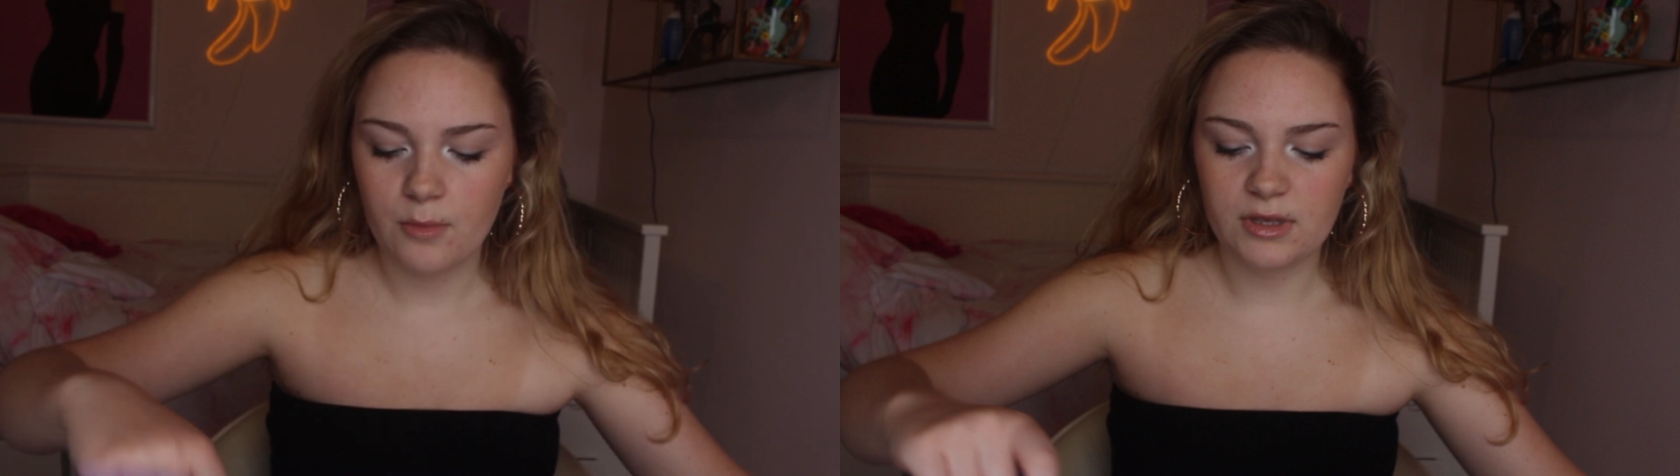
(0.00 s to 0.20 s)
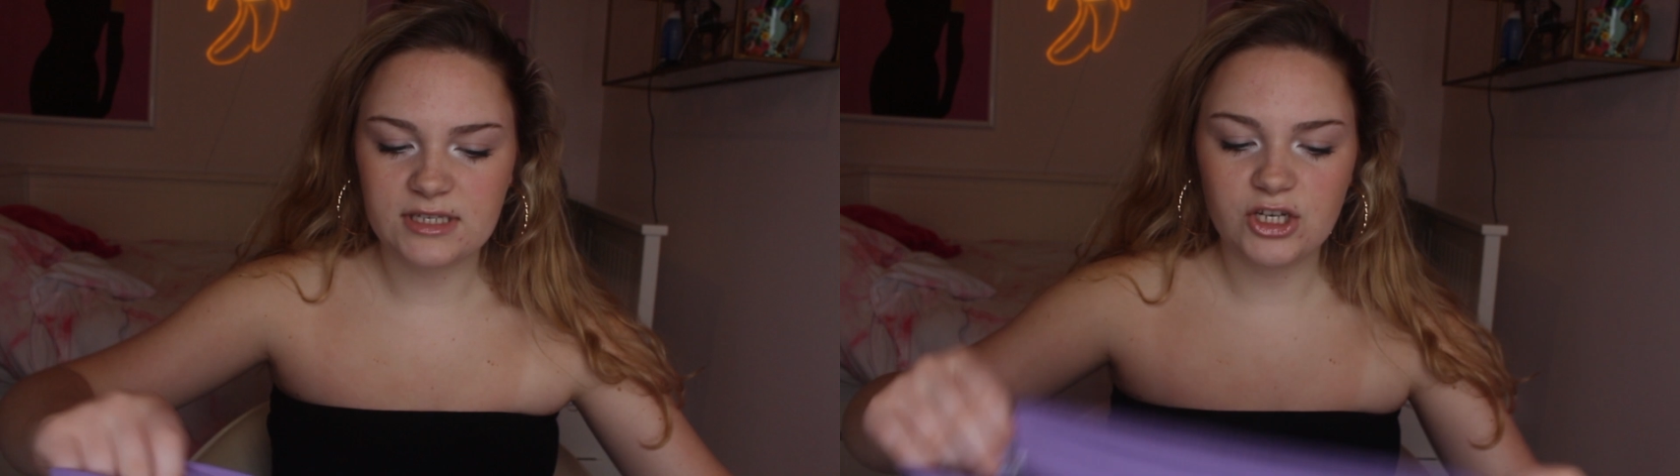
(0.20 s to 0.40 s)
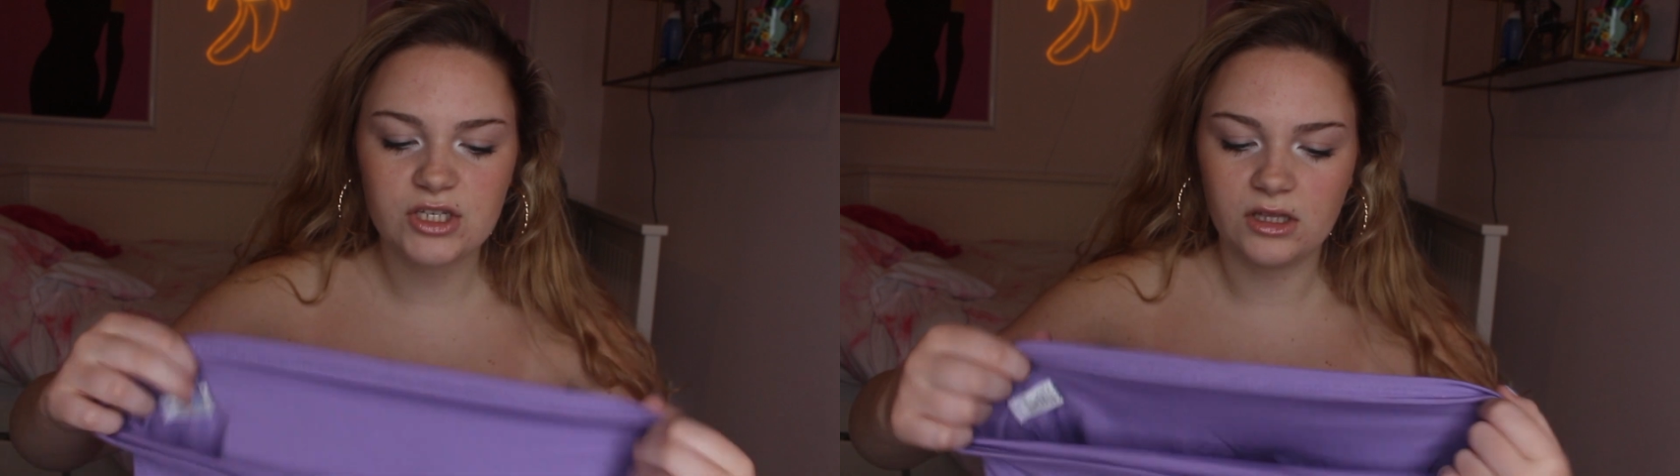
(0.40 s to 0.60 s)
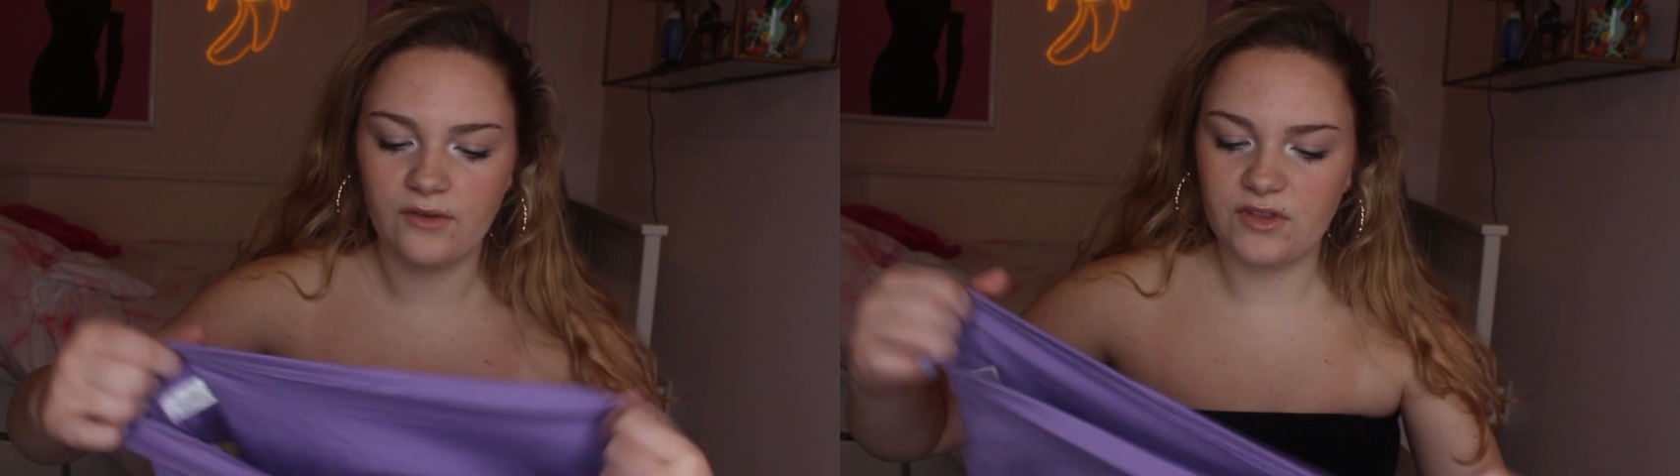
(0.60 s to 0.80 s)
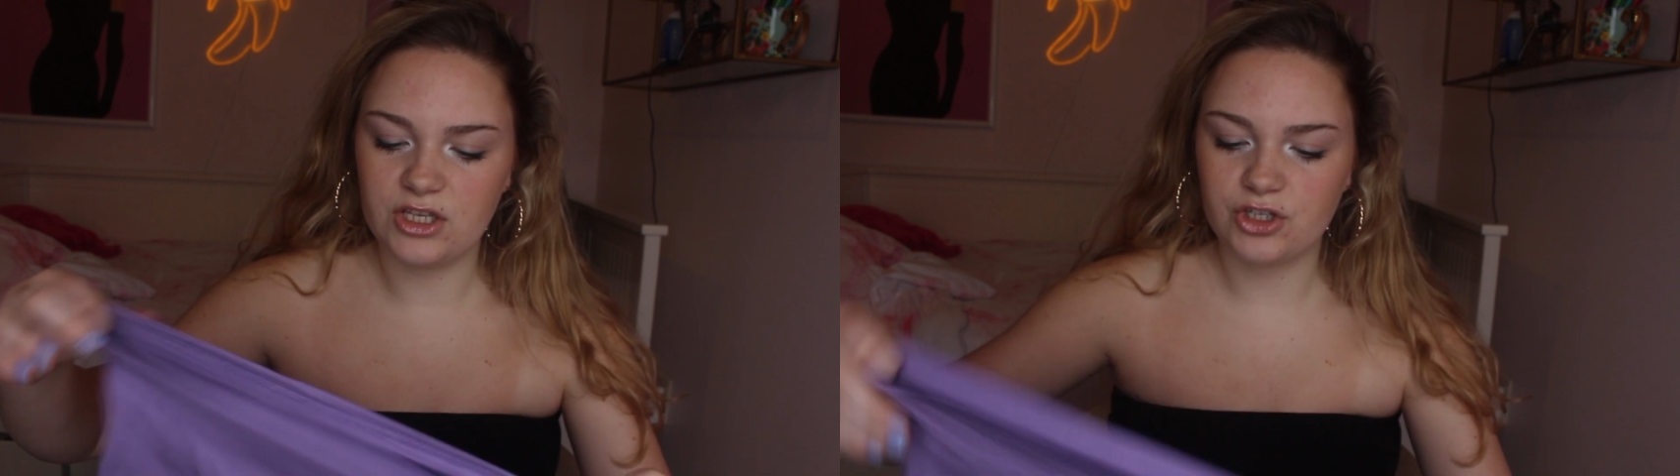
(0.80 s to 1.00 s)
Plus I just
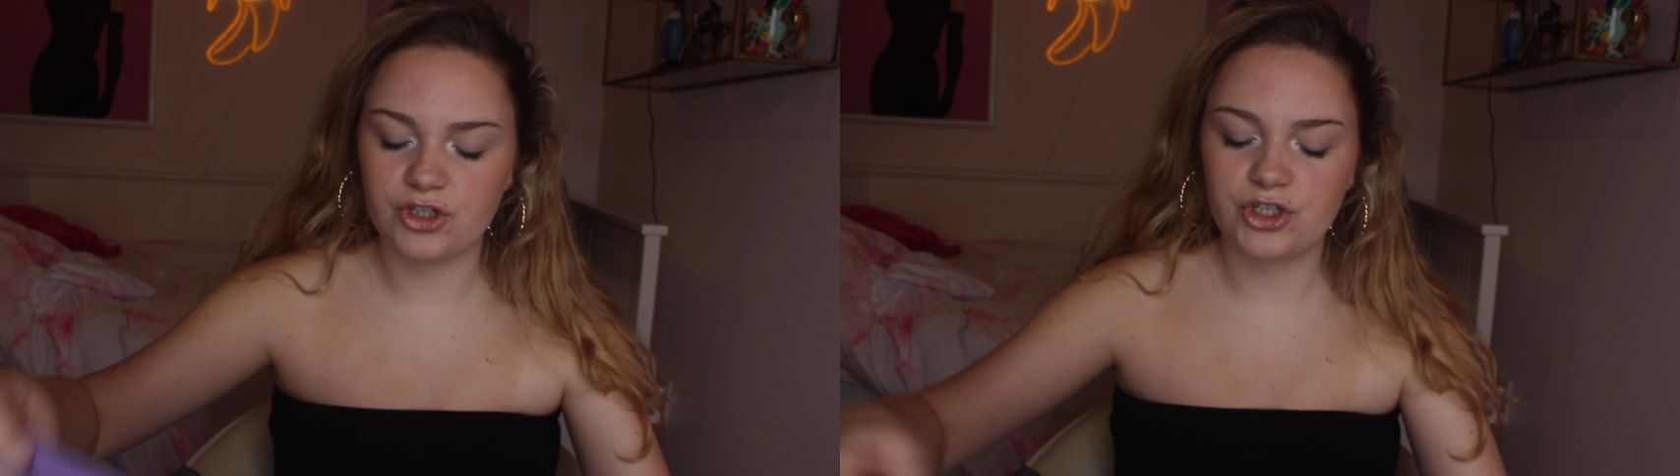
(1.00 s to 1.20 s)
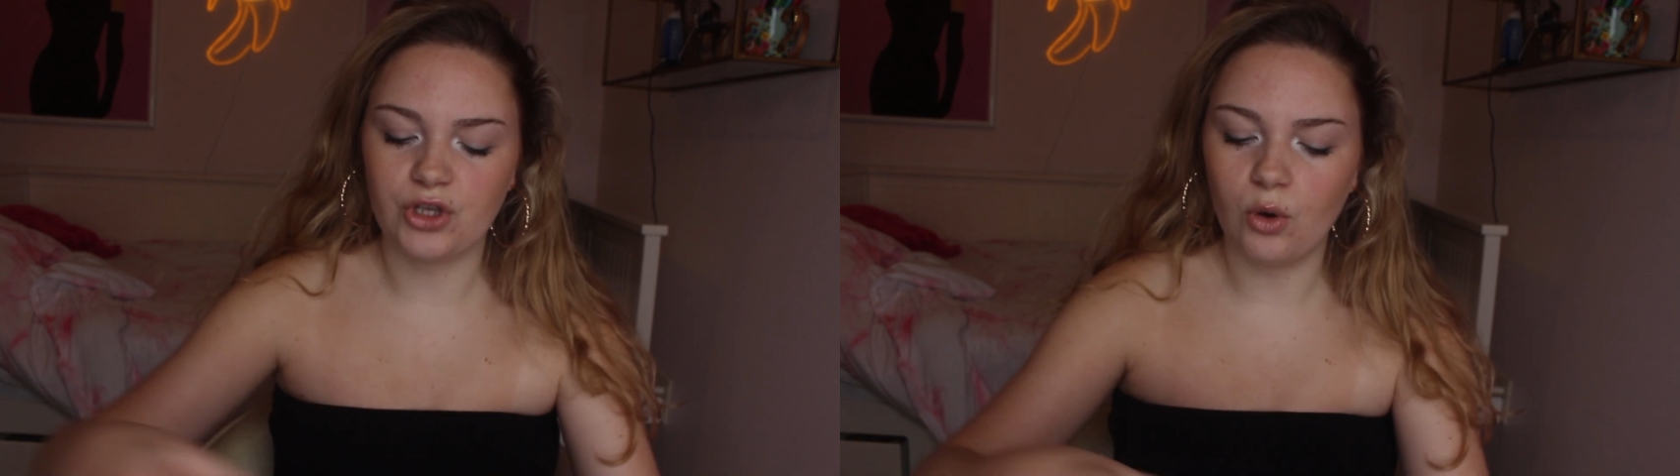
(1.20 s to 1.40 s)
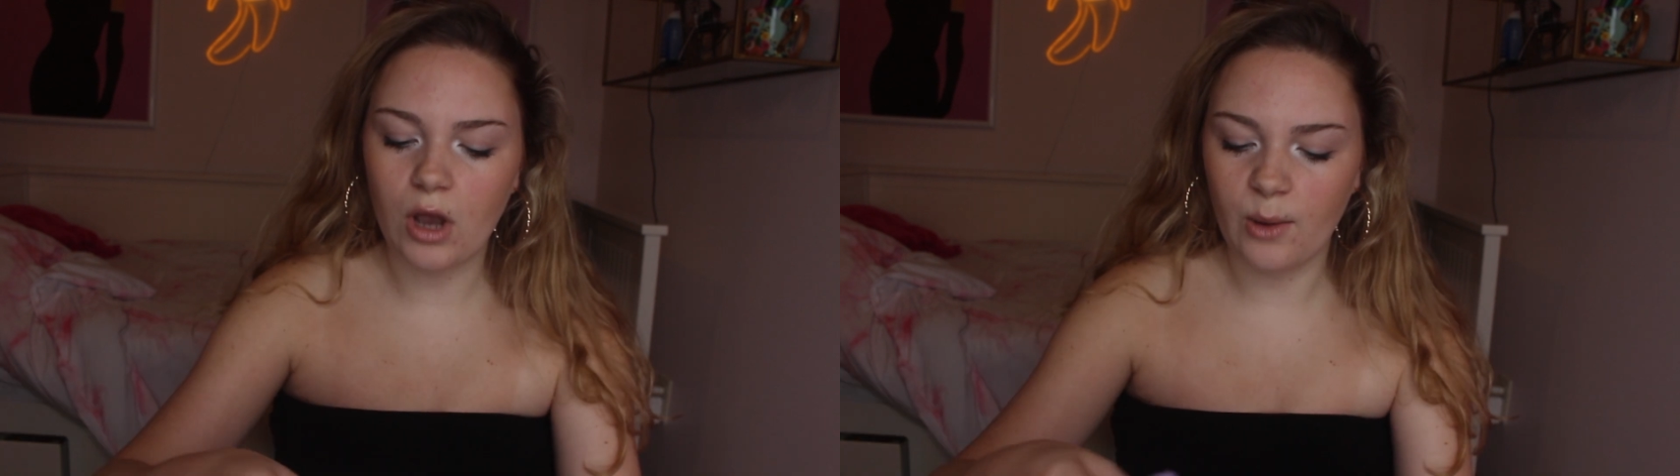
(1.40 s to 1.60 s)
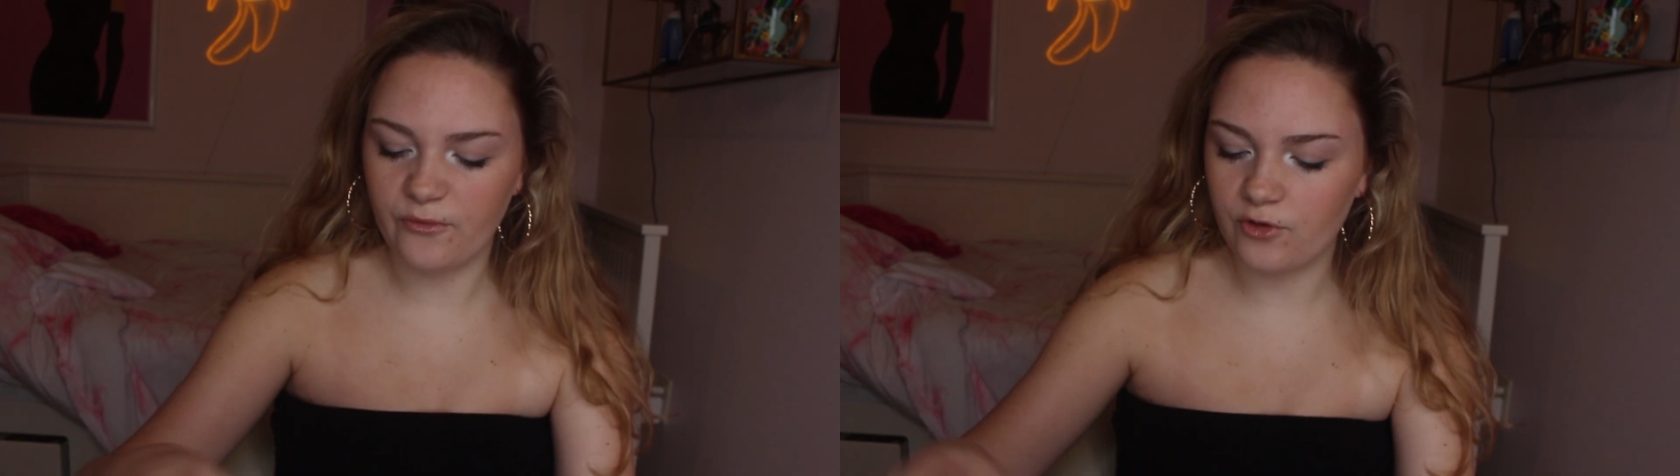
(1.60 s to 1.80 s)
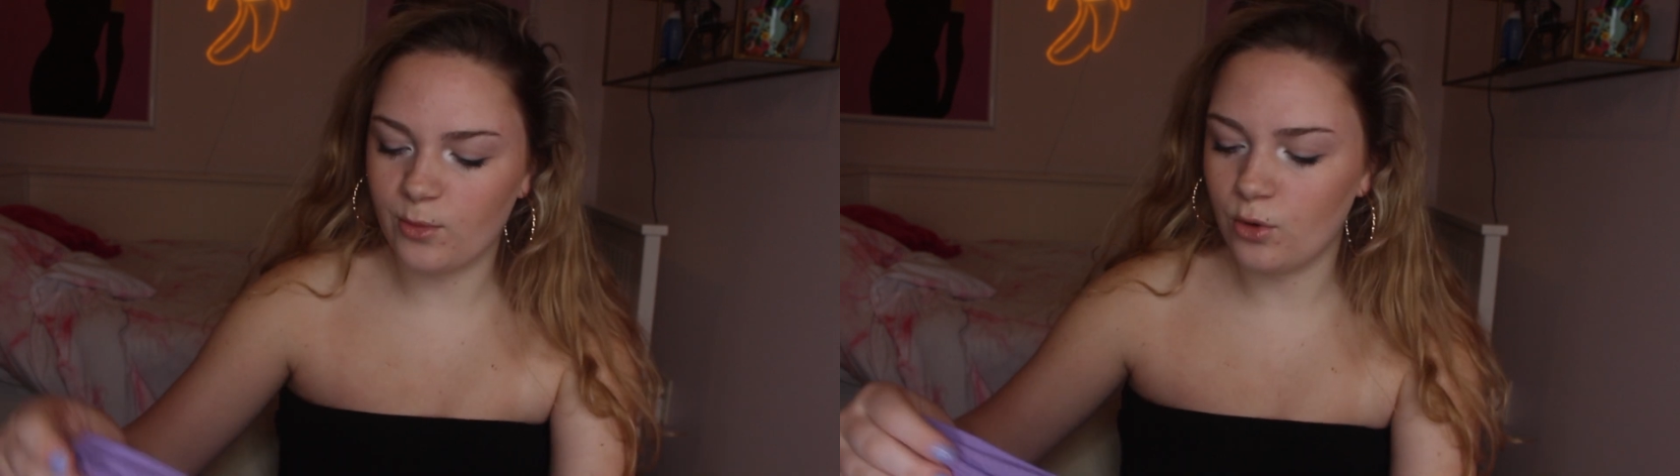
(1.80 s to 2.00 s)
love these. They're so
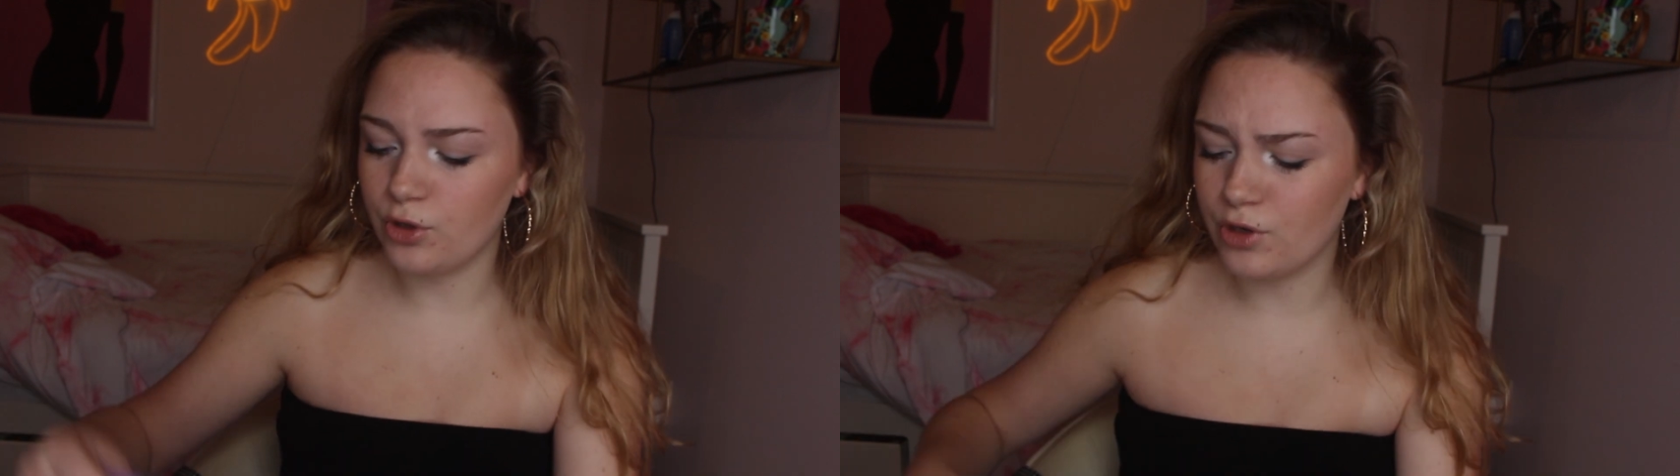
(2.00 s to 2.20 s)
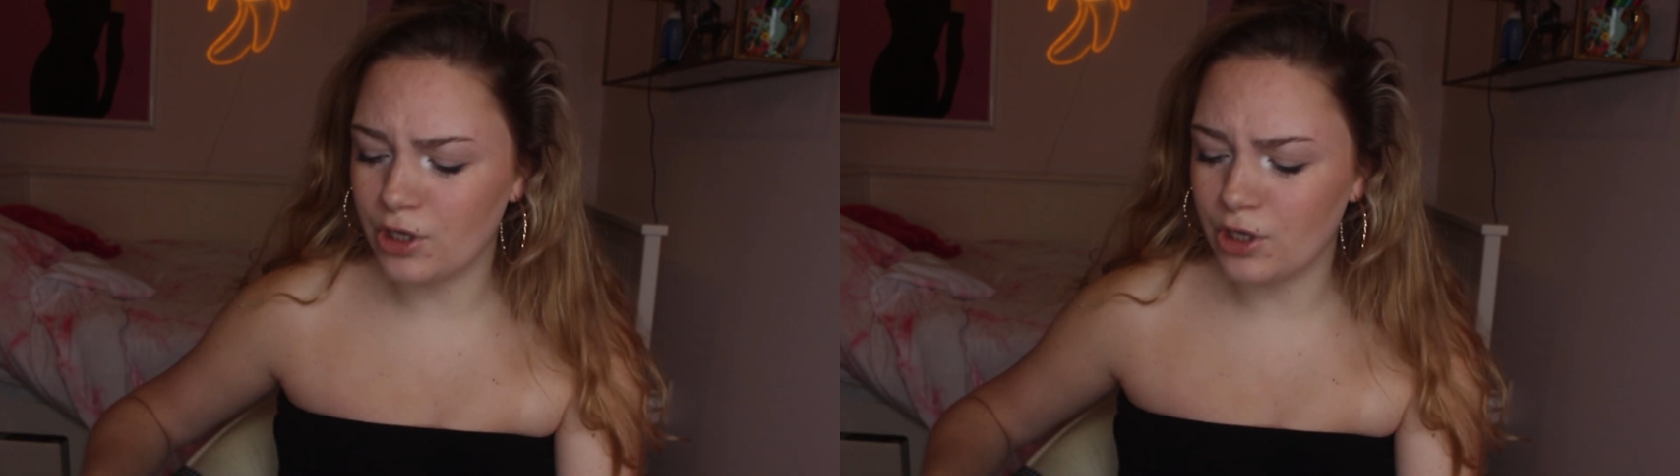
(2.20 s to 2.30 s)
comfortable. You